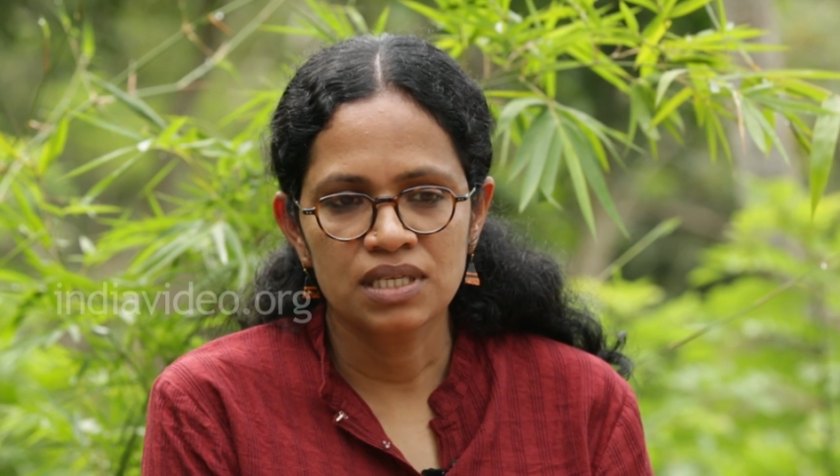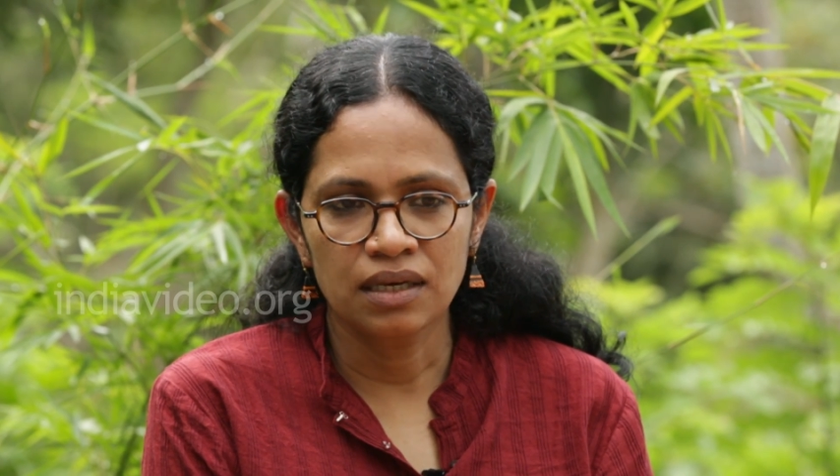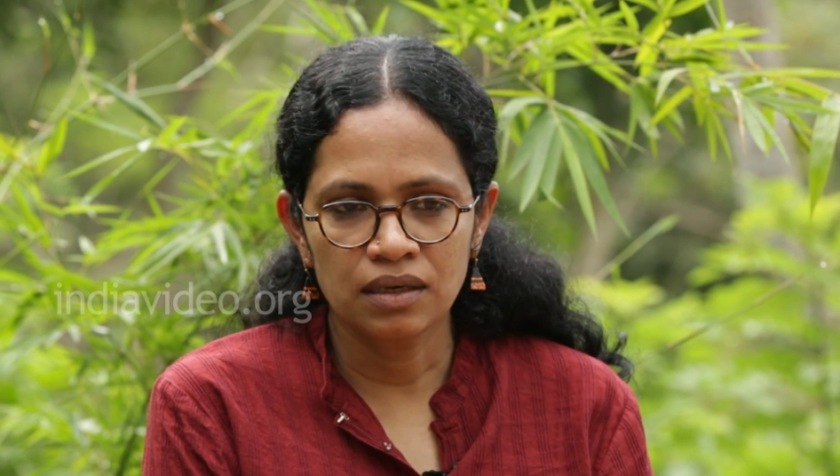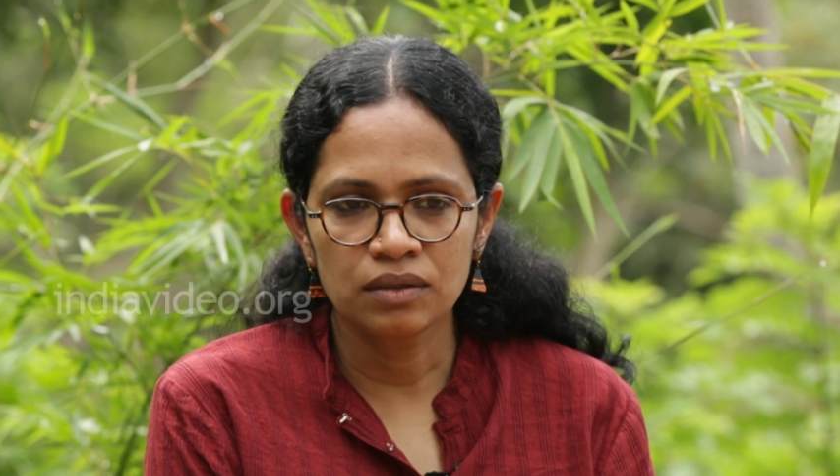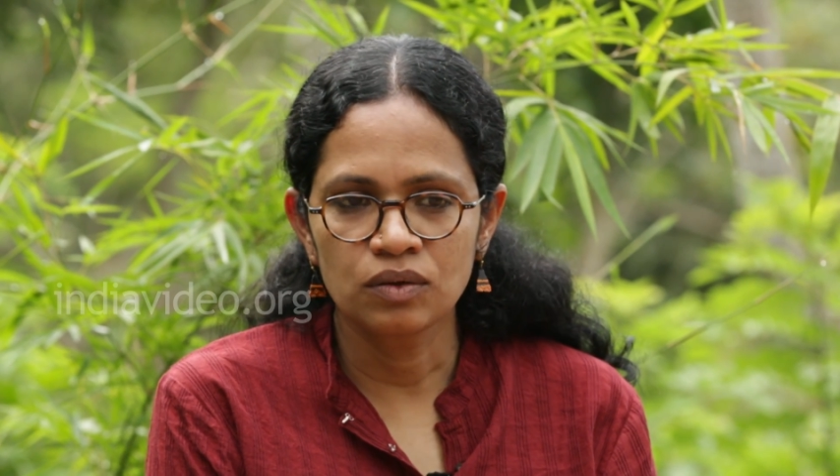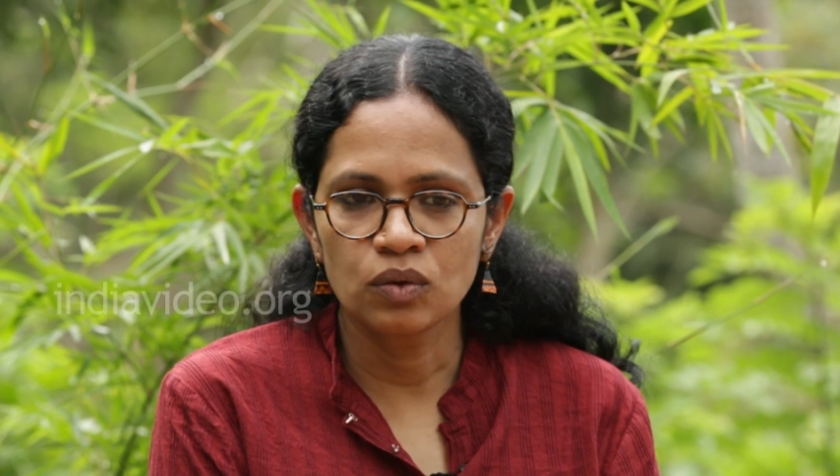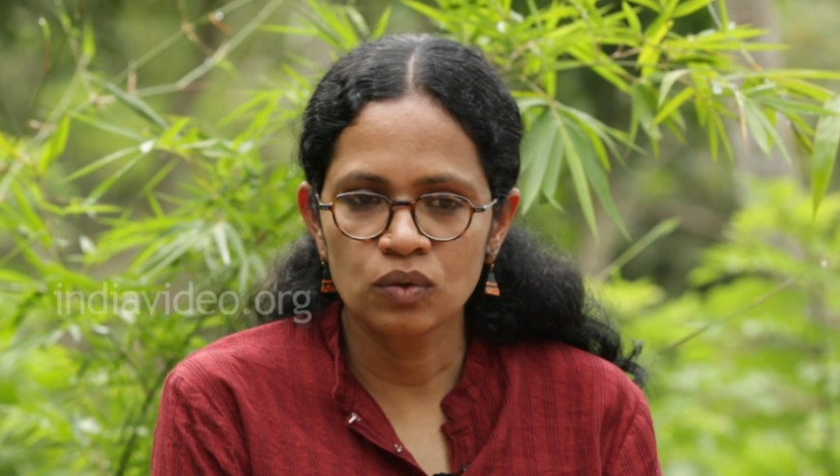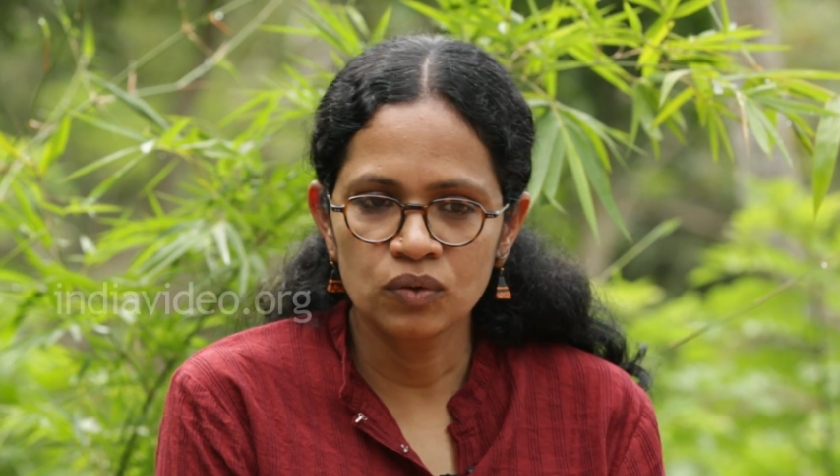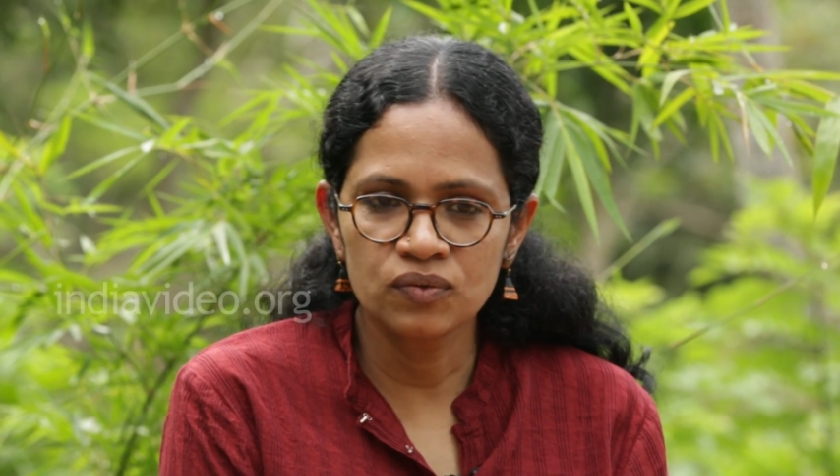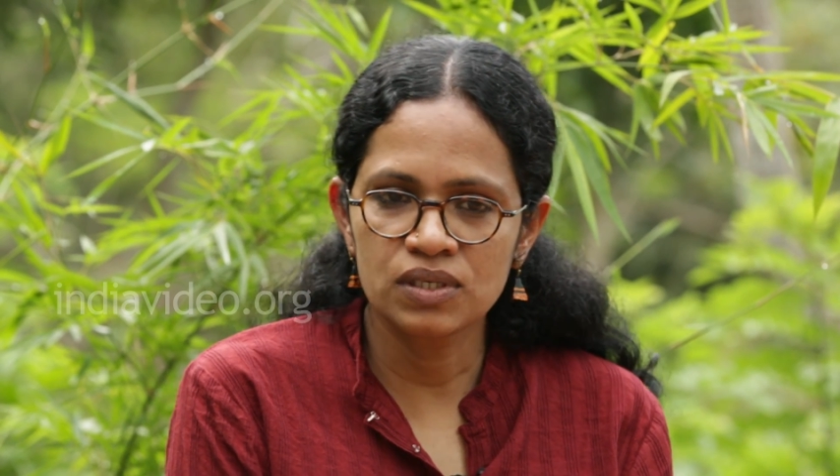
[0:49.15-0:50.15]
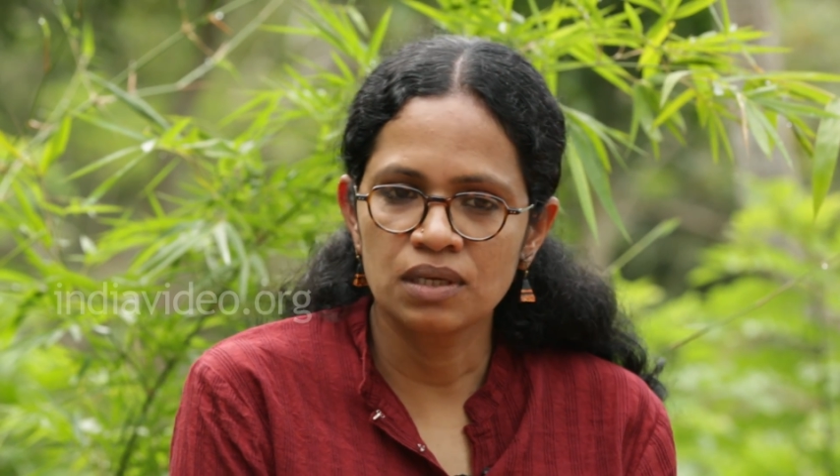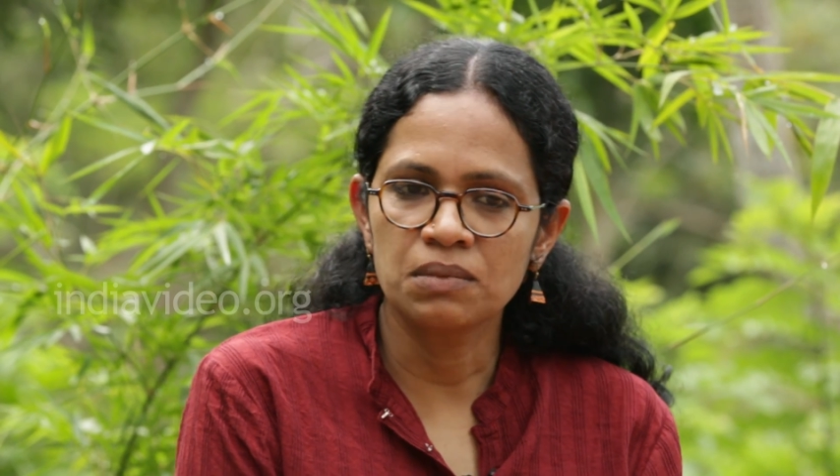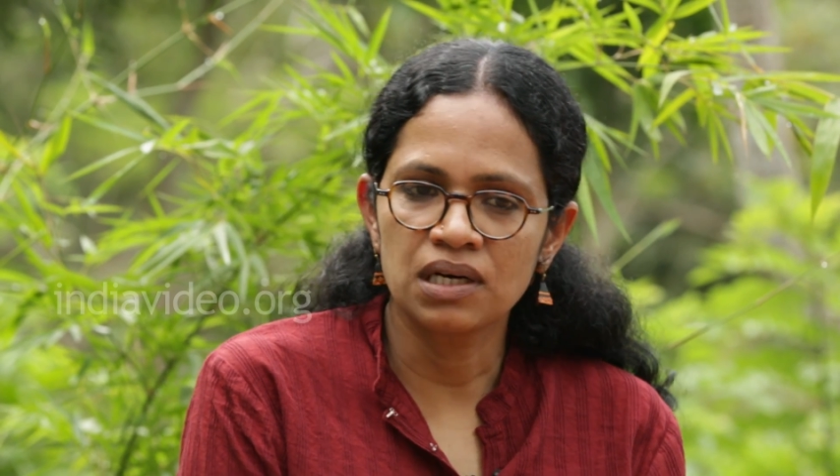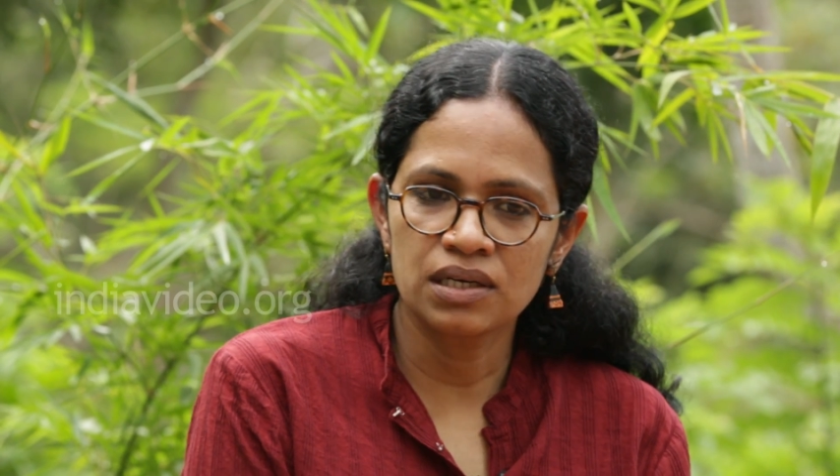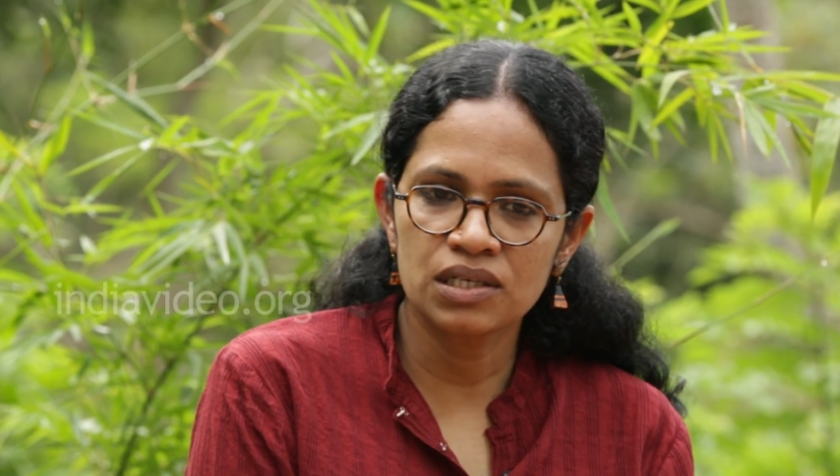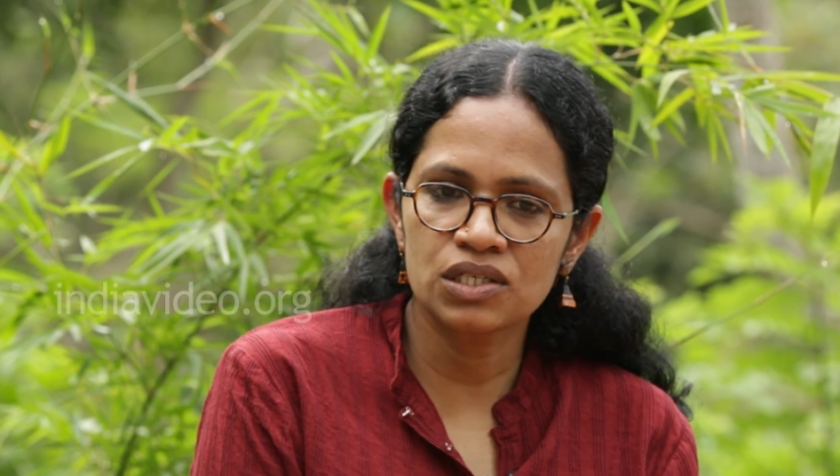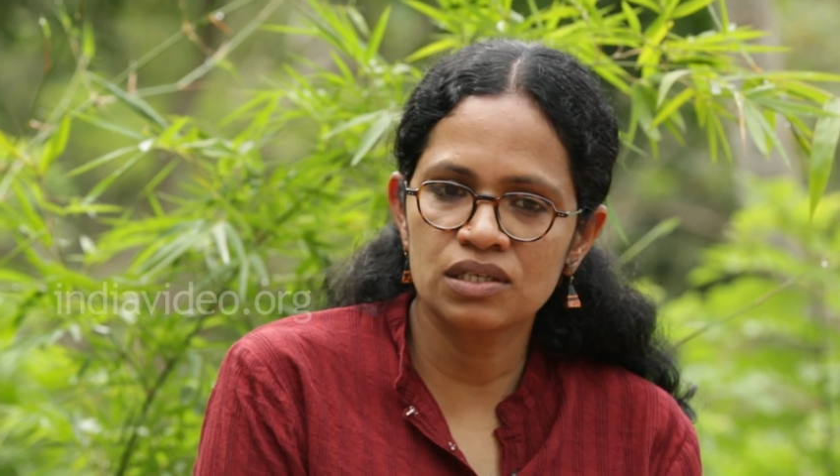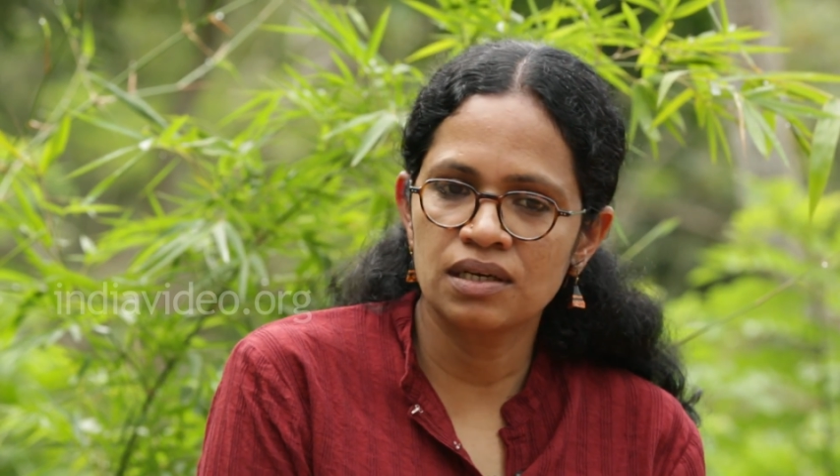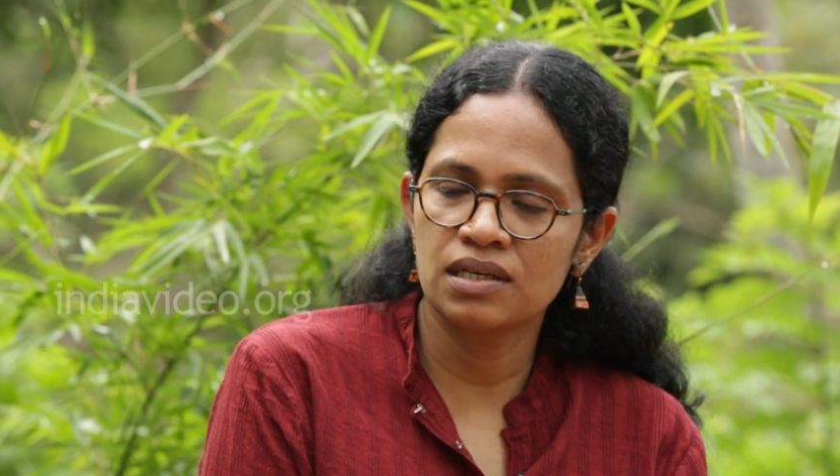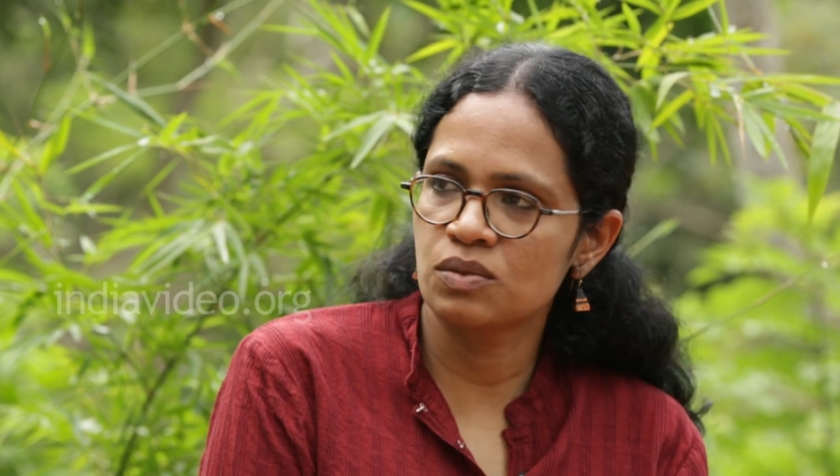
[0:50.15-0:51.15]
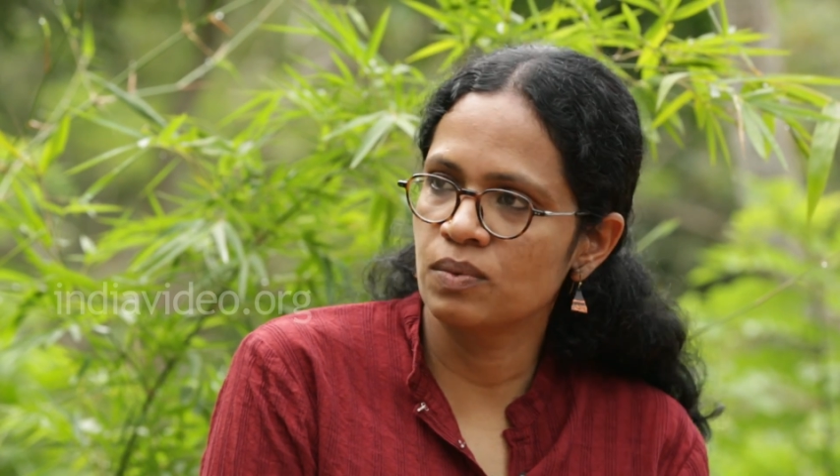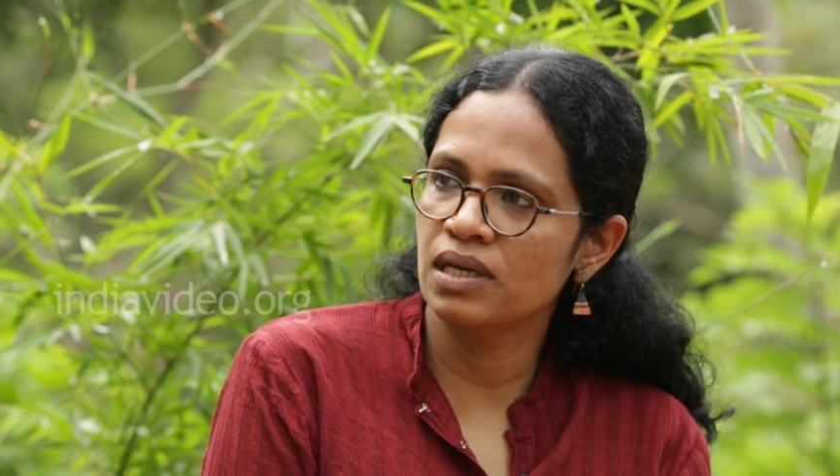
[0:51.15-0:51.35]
sacred groves in Maharashtra as